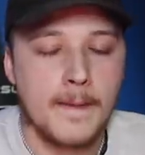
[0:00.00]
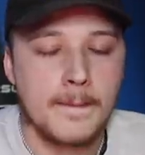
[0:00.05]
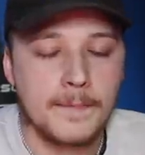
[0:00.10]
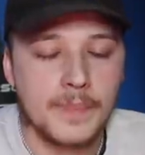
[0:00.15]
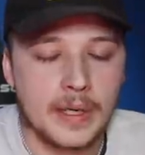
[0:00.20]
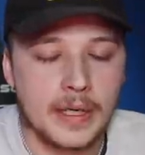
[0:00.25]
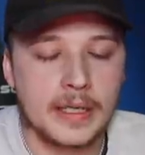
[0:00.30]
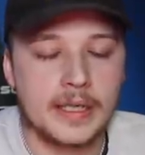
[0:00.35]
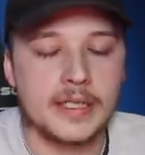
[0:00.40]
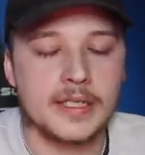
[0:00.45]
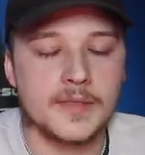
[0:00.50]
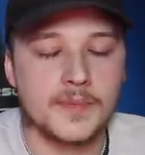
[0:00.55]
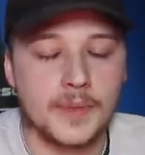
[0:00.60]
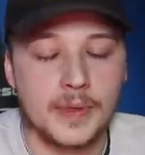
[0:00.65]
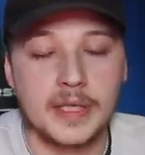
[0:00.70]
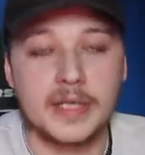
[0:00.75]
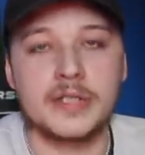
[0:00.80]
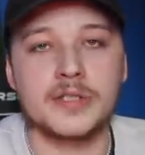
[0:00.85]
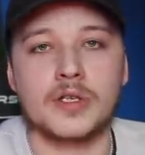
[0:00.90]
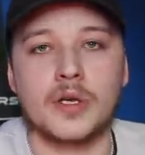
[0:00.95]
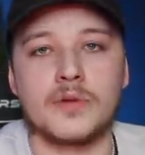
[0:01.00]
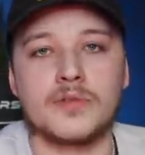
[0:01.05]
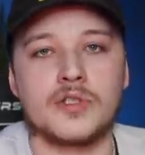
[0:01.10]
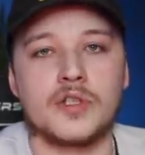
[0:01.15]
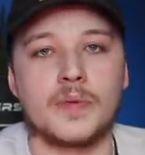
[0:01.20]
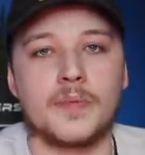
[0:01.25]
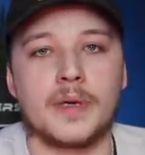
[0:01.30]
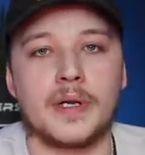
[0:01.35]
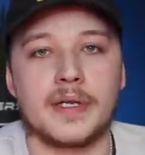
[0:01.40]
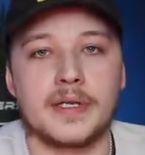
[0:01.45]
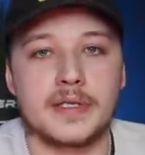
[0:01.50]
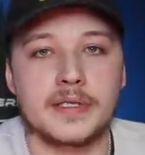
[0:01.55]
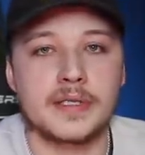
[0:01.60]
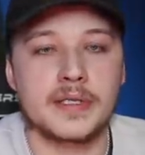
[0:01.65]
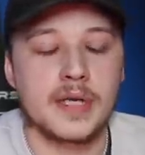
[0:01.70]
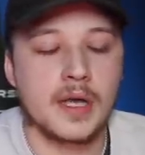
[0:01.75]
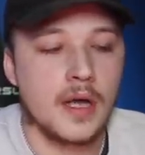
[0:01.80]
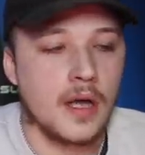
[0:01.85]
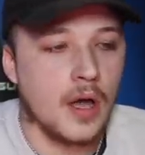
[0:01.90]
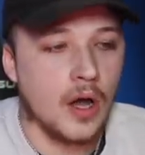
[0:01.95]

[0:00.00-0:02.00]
please, please go to the police.